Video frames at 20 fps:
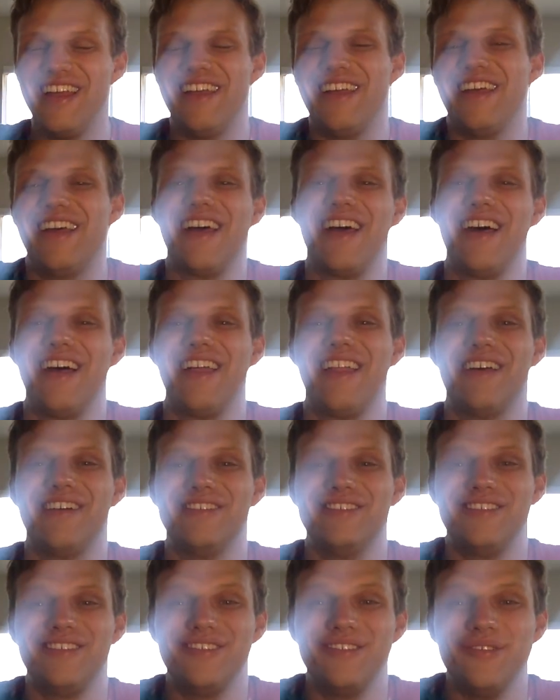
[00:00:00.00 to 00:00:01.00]
That
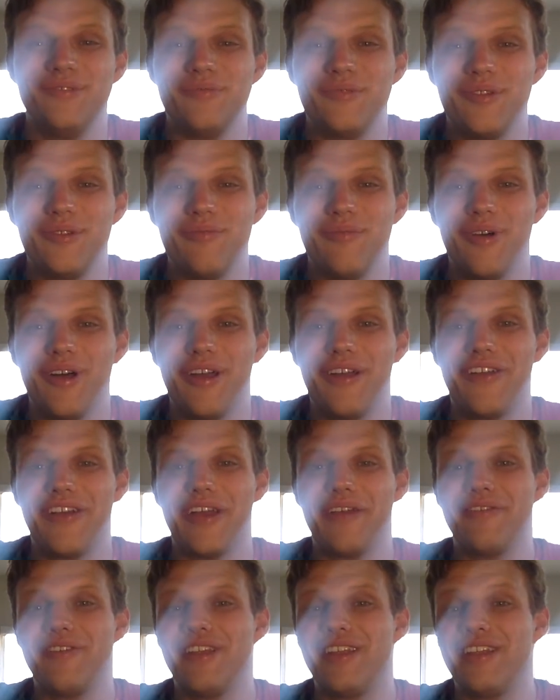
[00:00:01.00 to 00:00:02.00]
was stupid, but
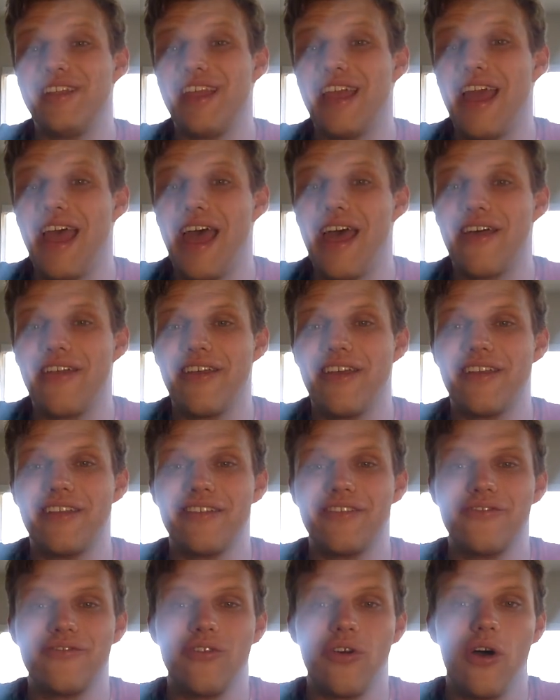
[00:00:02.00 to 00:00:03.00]
I mean, yeah,
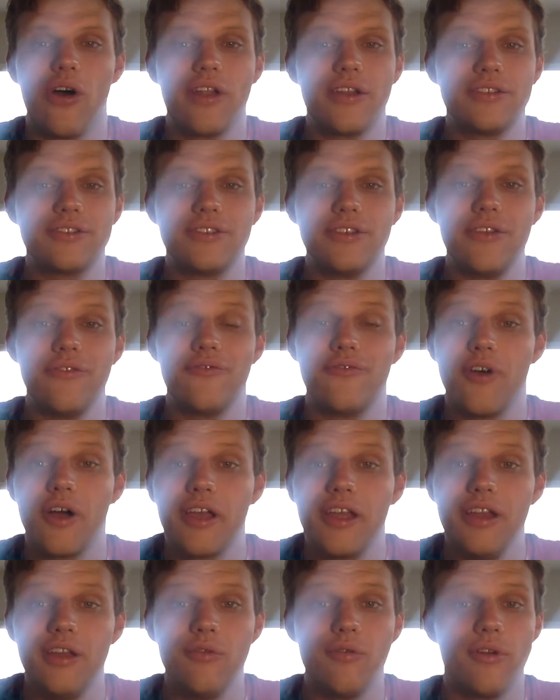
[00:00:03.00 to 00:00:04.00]
like honestly,
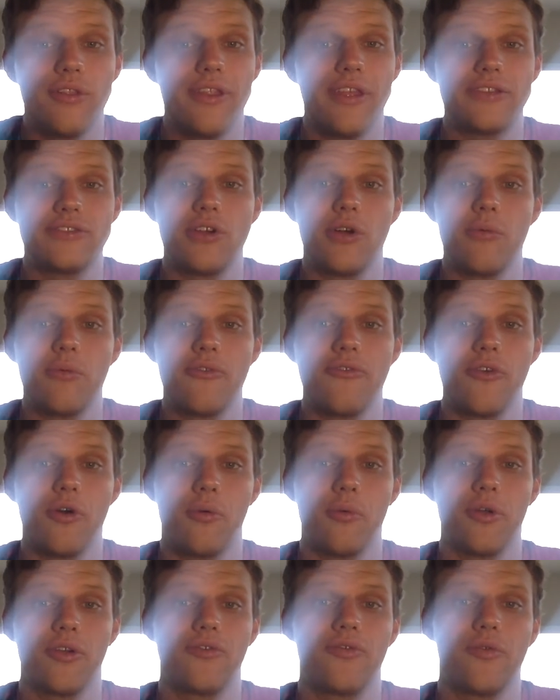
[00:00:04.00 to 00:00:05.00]
fuck anyone that's
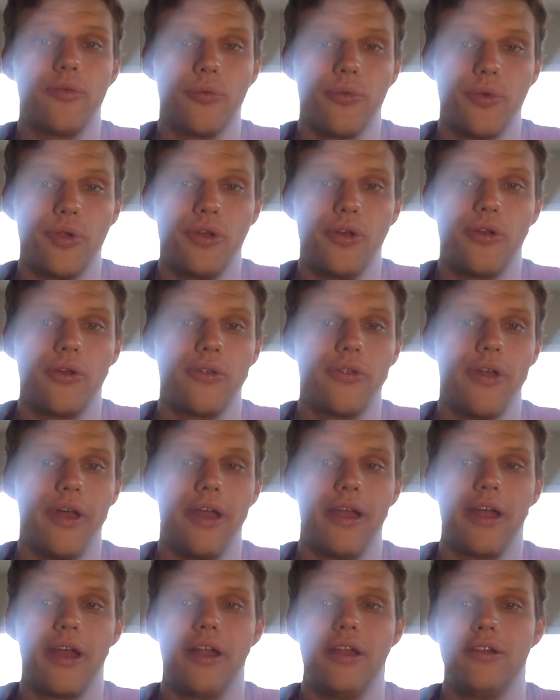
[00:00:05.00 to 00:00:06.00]
homophobic for real.
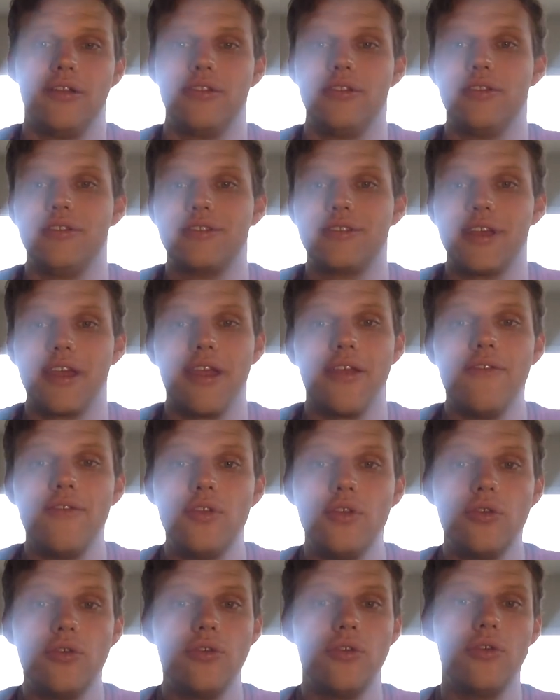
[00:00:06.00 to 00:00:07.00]
It's like if
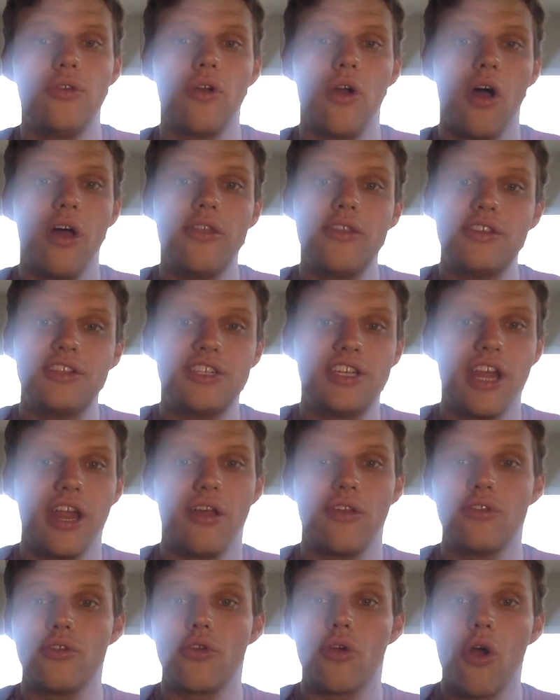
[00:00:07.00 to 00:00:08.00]
you're on this
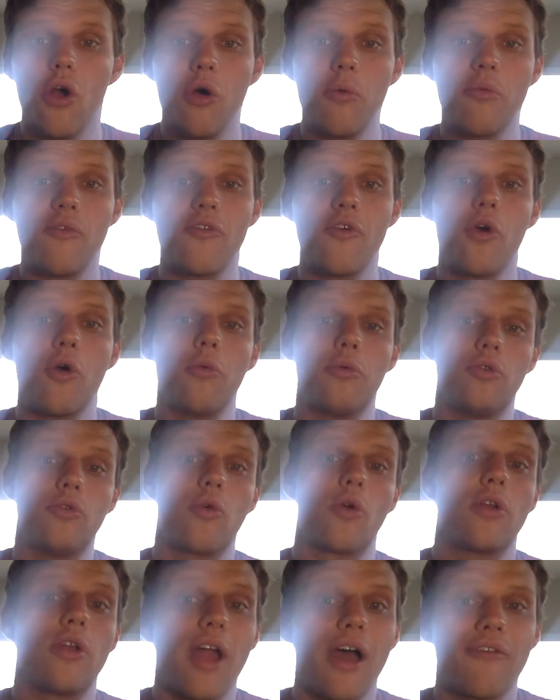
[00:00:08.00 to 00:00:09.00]
channel, you're a homophobe. You
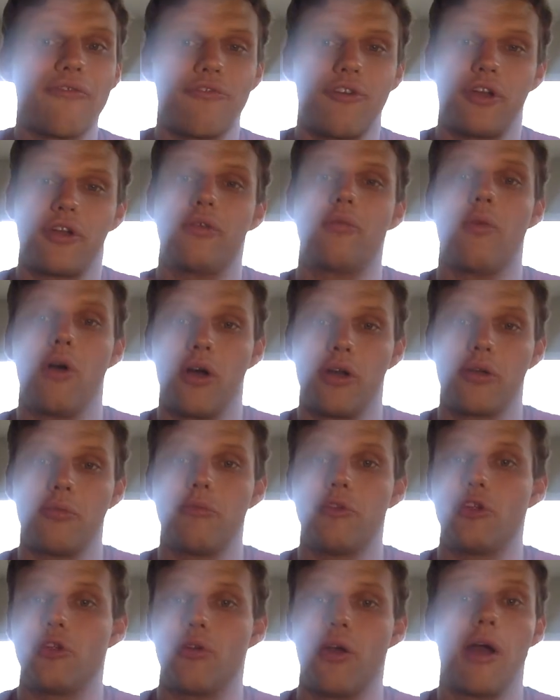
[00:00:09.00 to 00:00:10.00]
are not fucking welcome
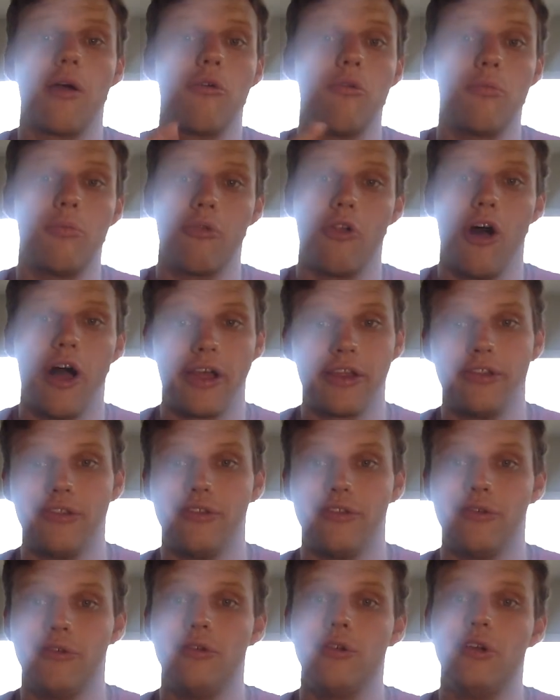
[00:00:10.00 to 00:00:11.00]
here. I will block you.